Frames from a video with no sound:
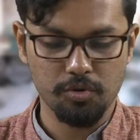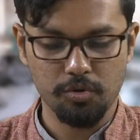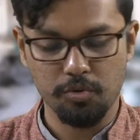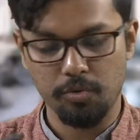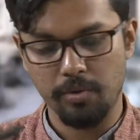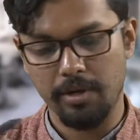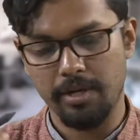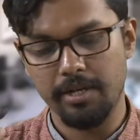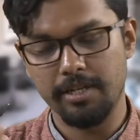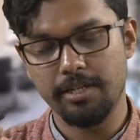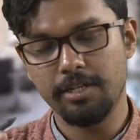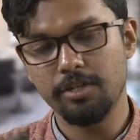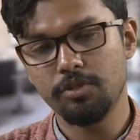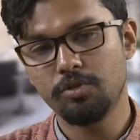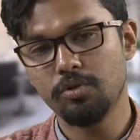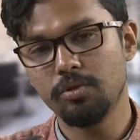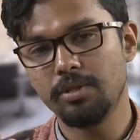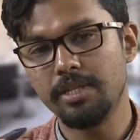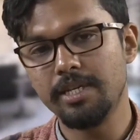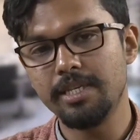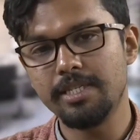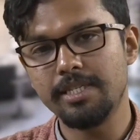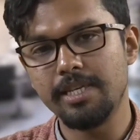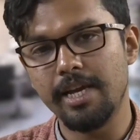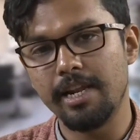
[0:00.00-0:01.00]
duality so
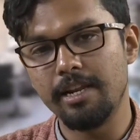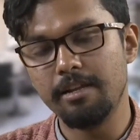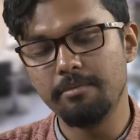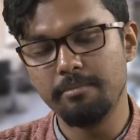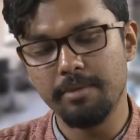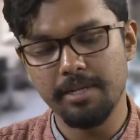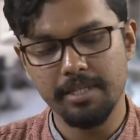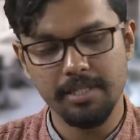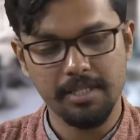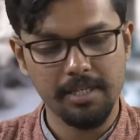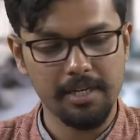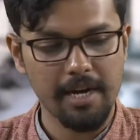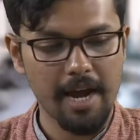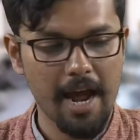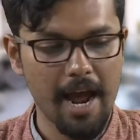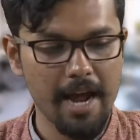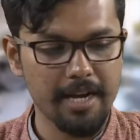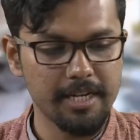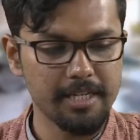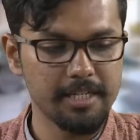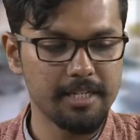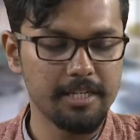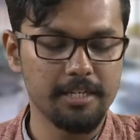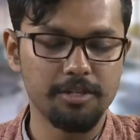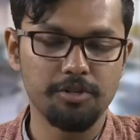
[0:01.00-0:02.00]
these elements are
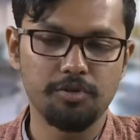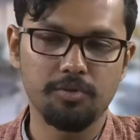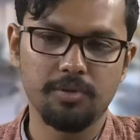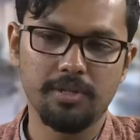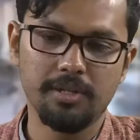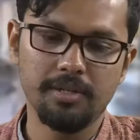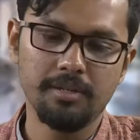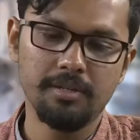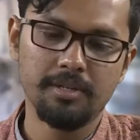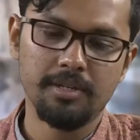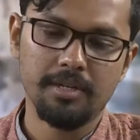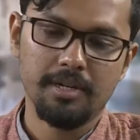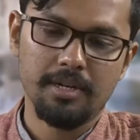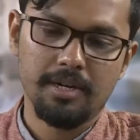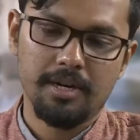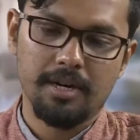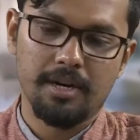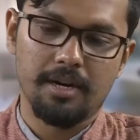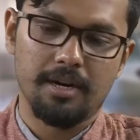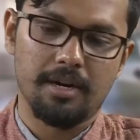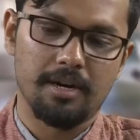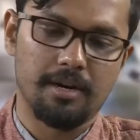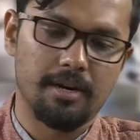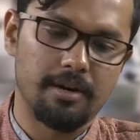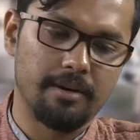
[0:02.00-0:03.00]
added into the
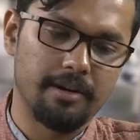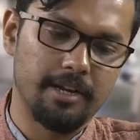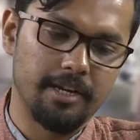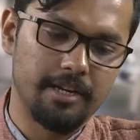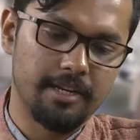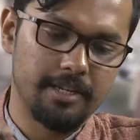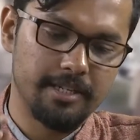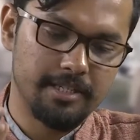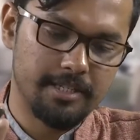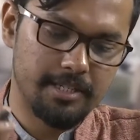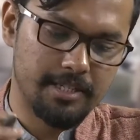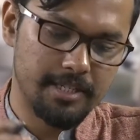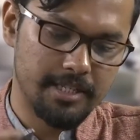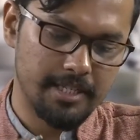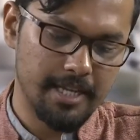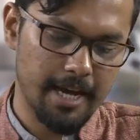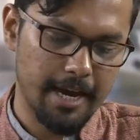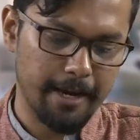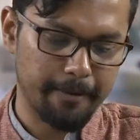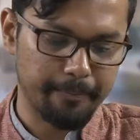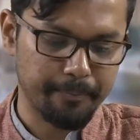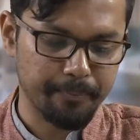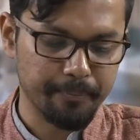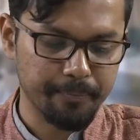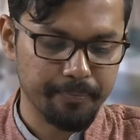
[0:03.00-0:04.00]
uh, in his
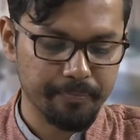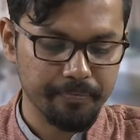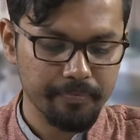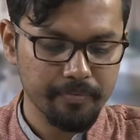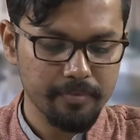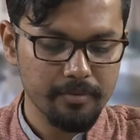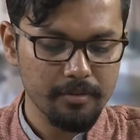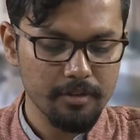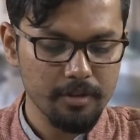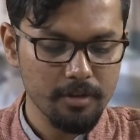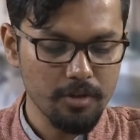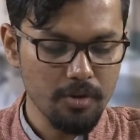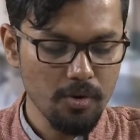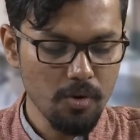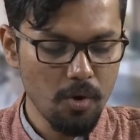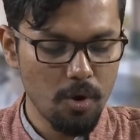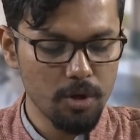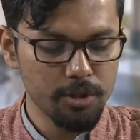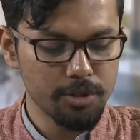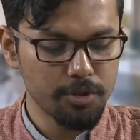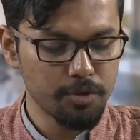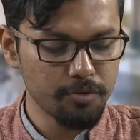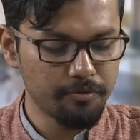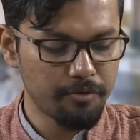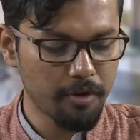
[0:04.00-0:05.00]
design.
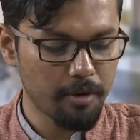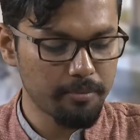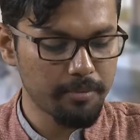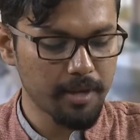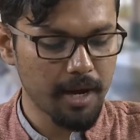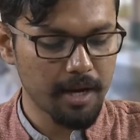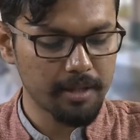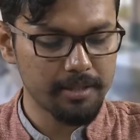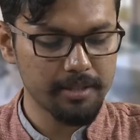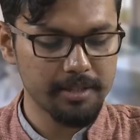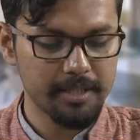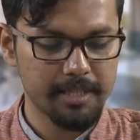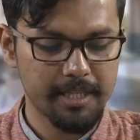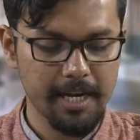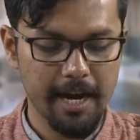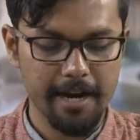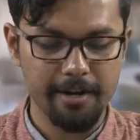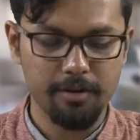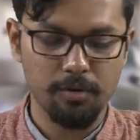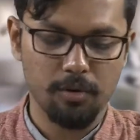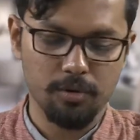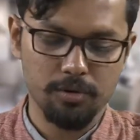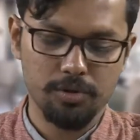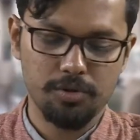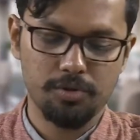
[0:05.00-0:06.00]
Also from the other
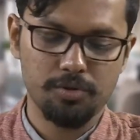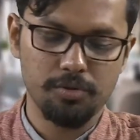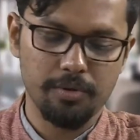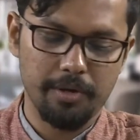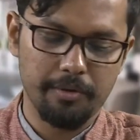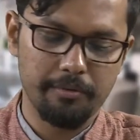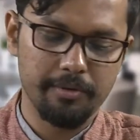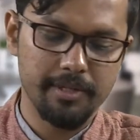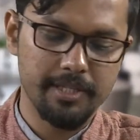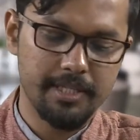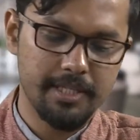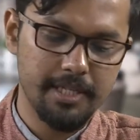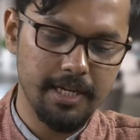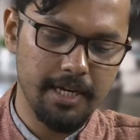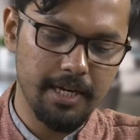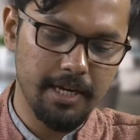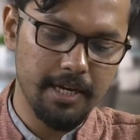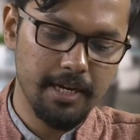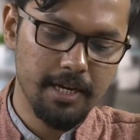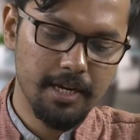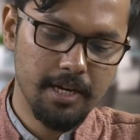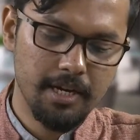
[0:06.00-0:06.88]
side also you will see